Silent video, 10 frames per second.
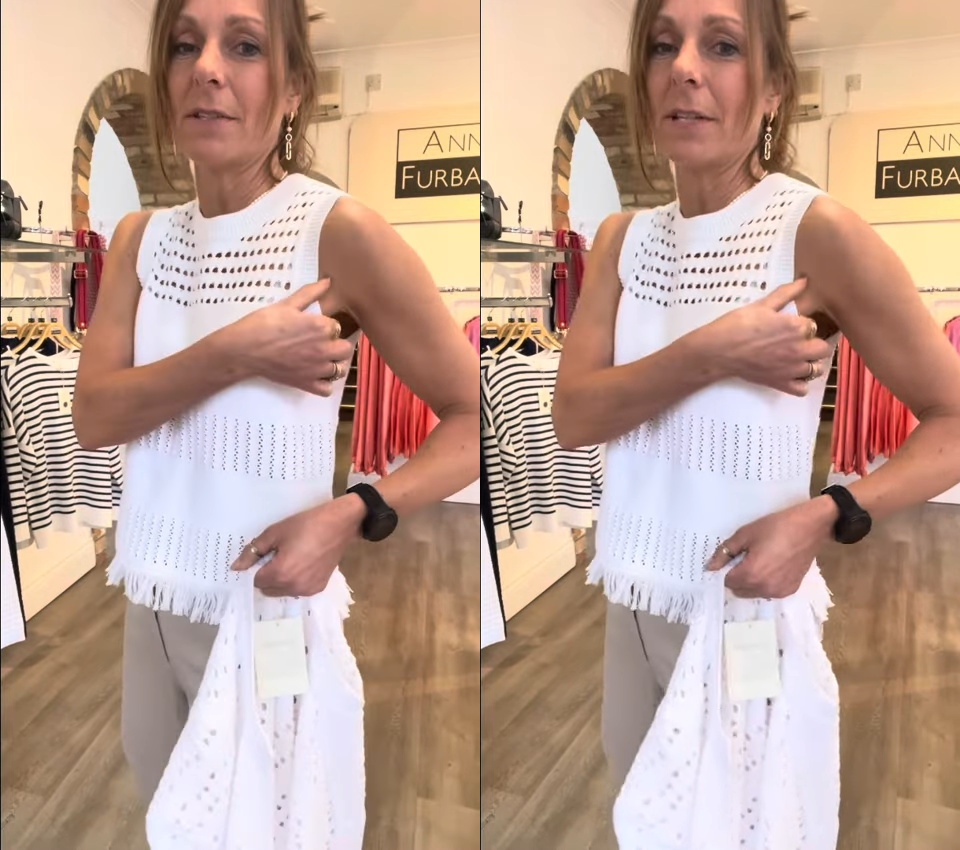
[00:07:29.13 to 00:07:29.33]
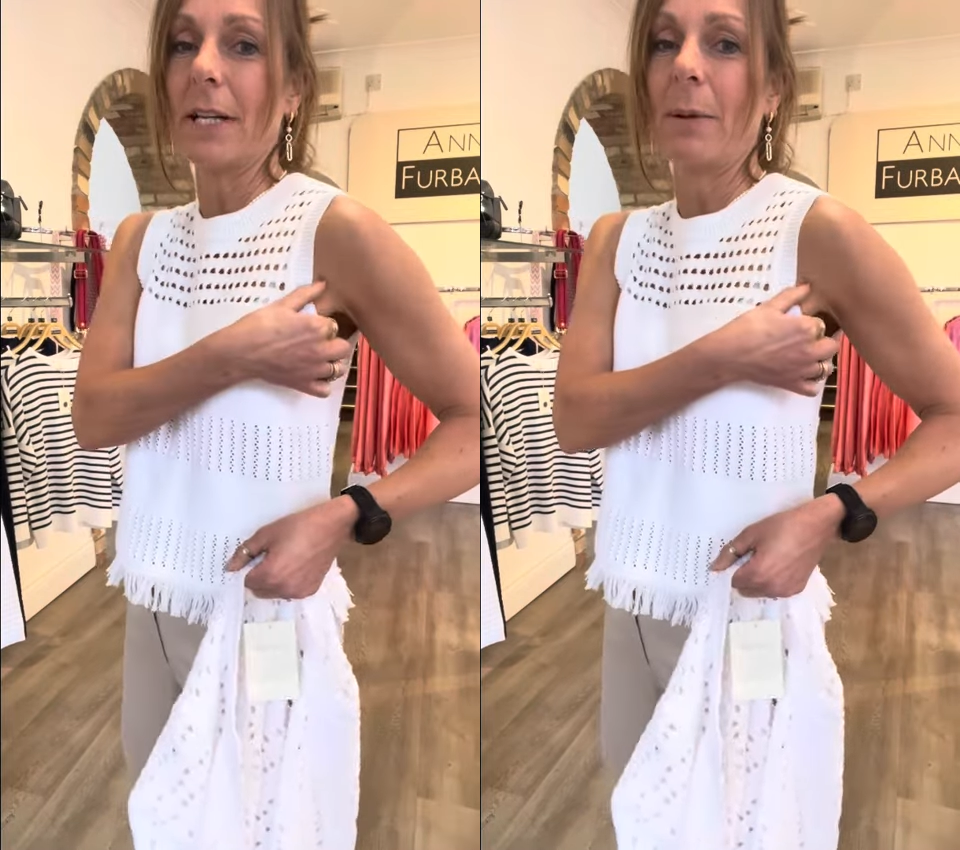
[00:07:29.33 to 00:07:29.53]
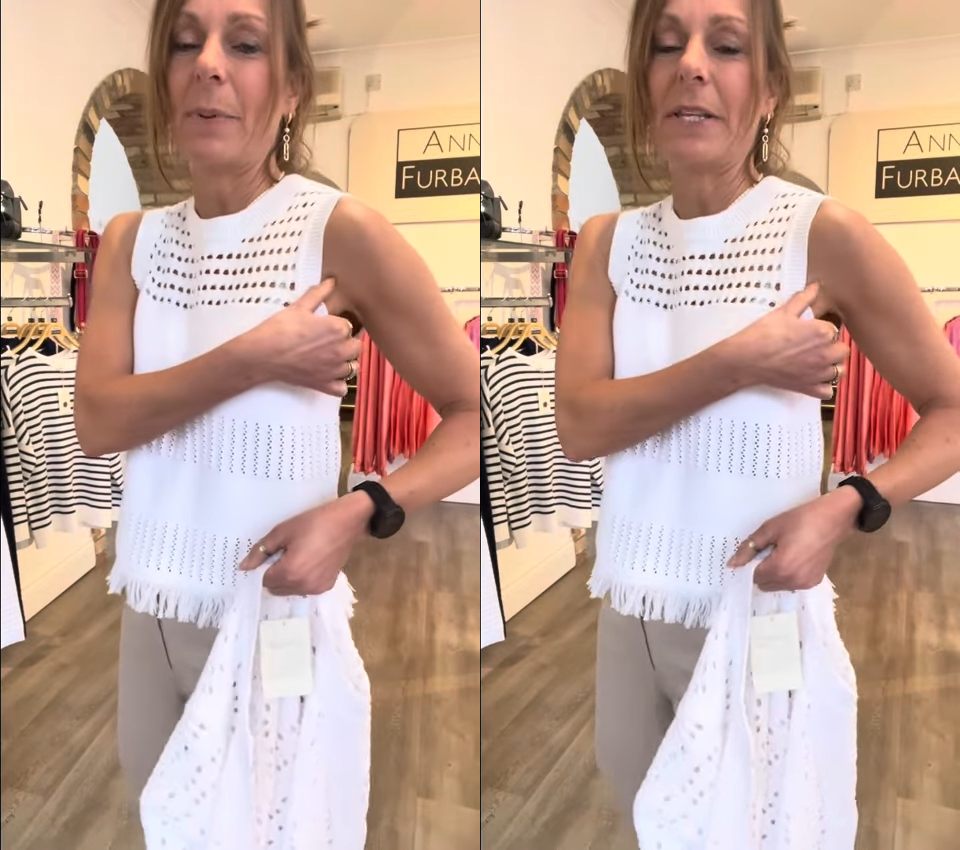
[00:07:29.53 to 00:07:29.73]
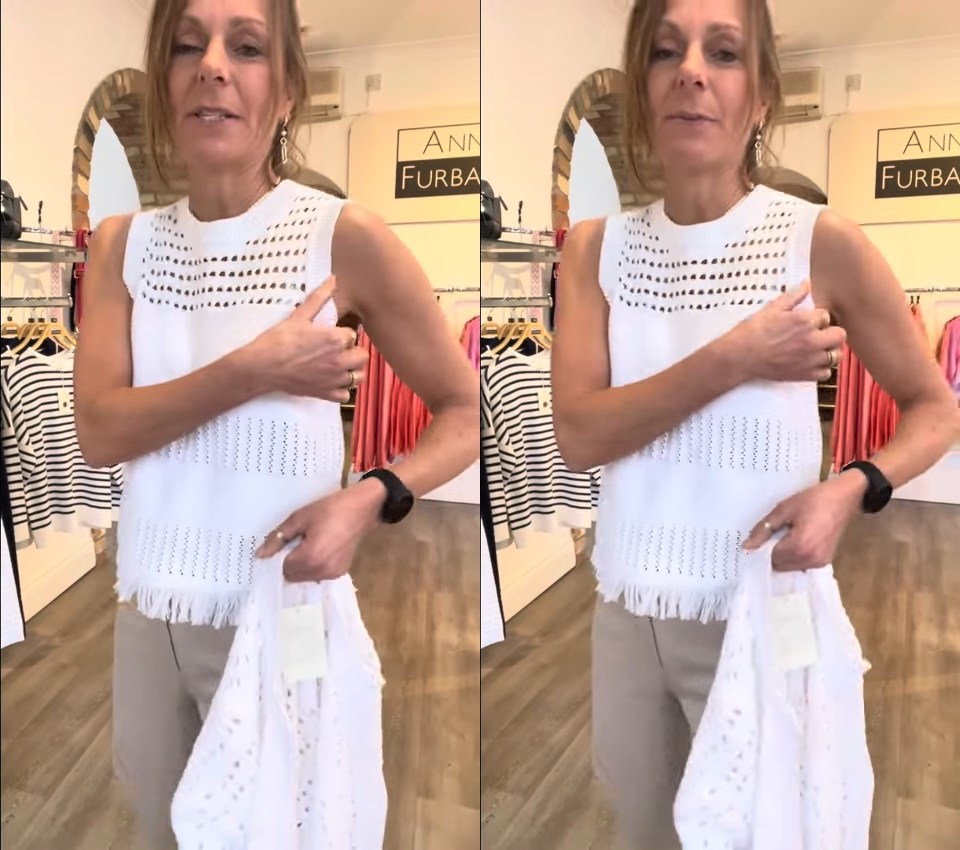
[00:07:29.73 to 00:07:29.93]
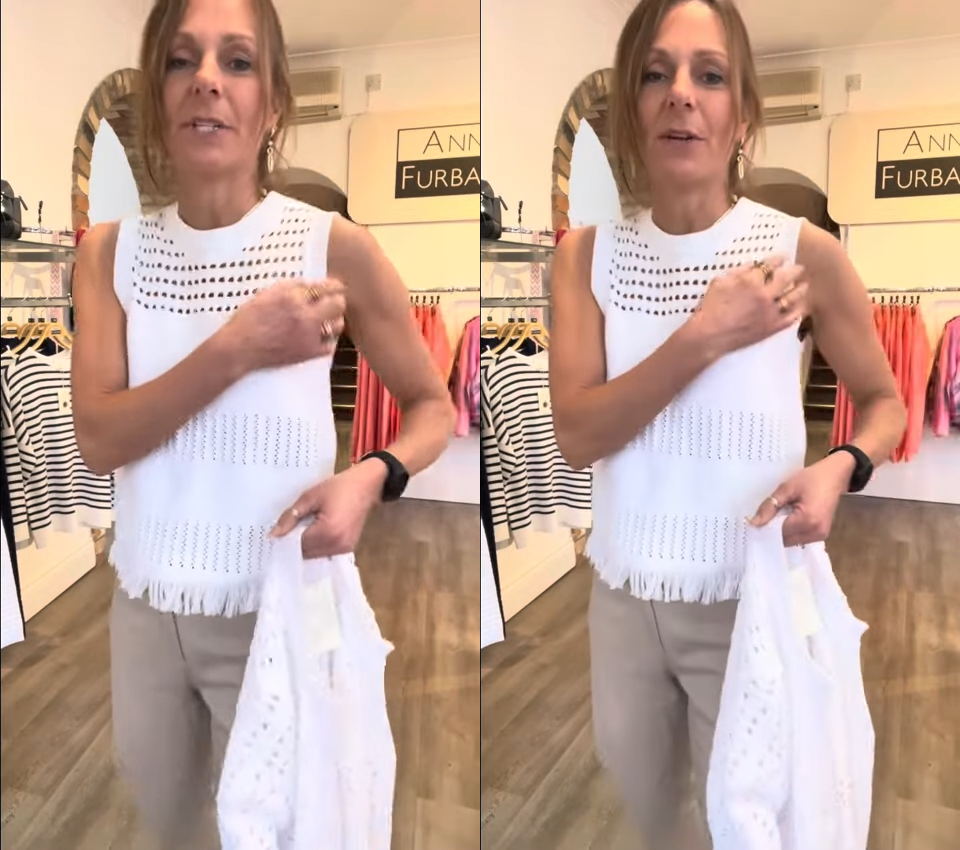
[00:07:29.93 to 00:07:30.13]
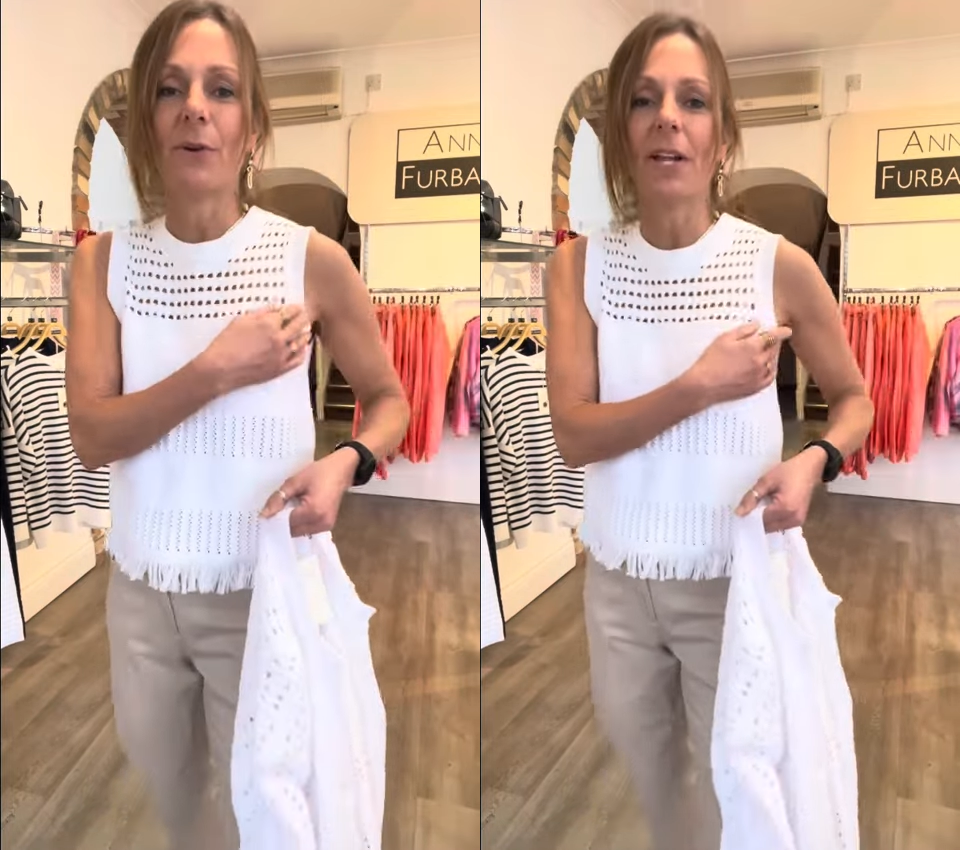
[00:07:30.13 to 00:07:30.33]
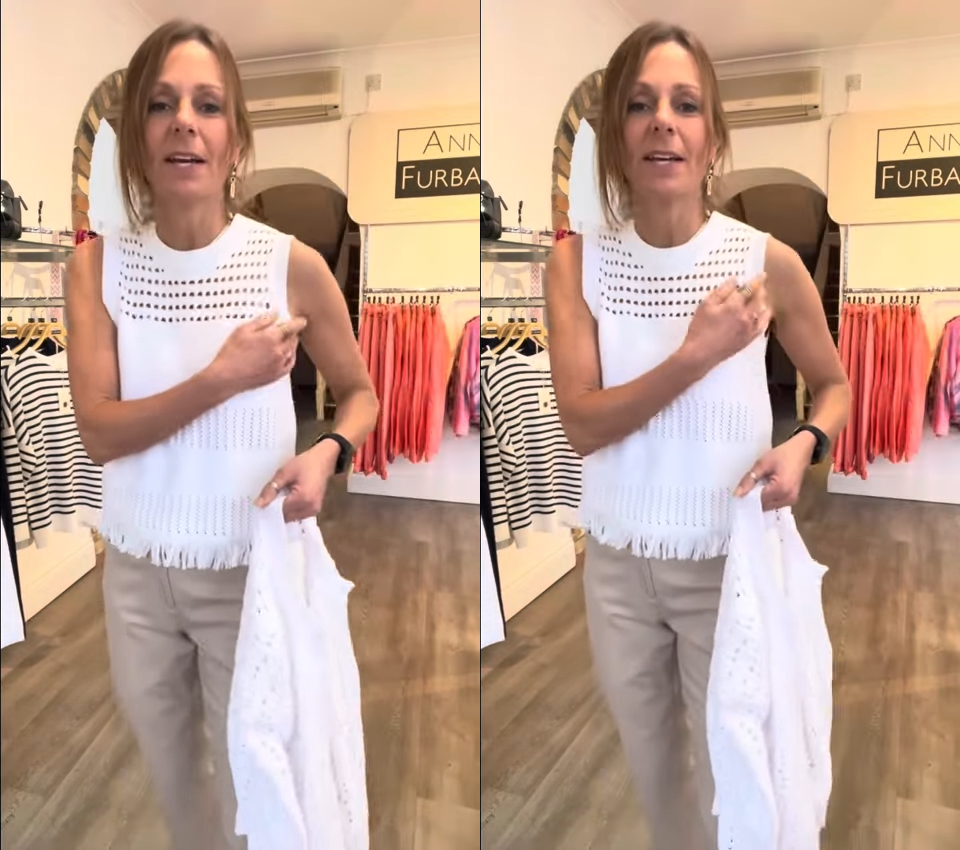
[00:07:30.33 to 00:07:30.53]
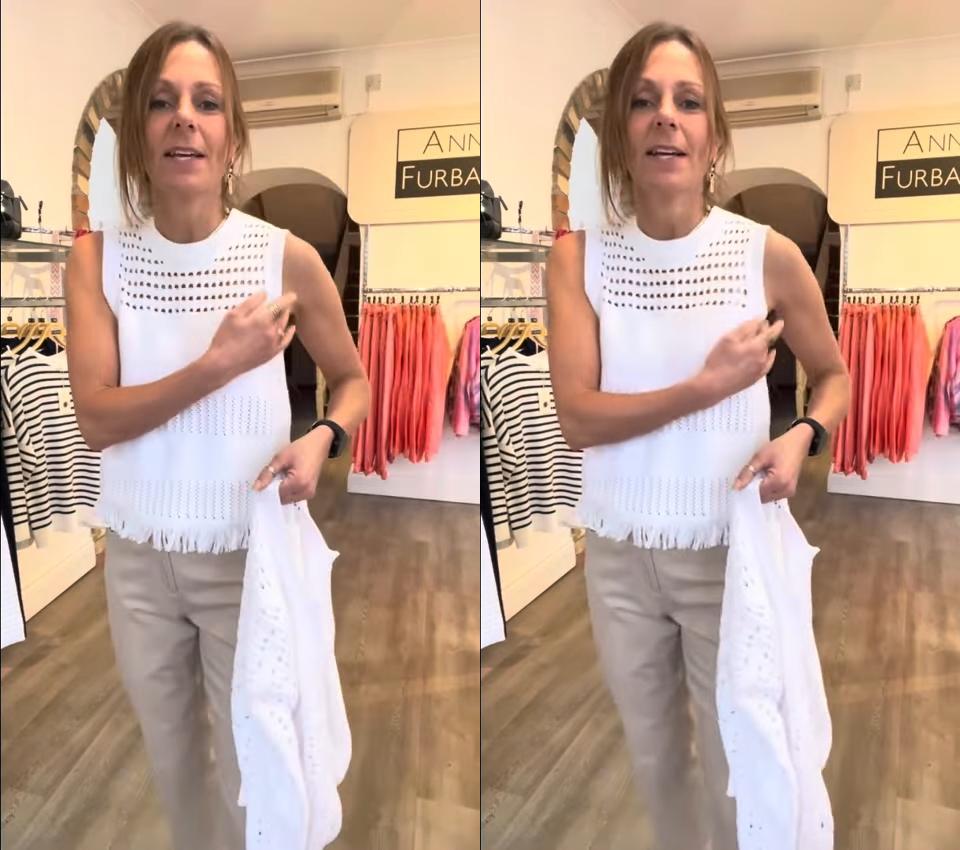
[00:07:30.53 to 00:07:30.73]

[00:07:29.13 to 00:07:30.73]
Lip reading: little bits that we don't like,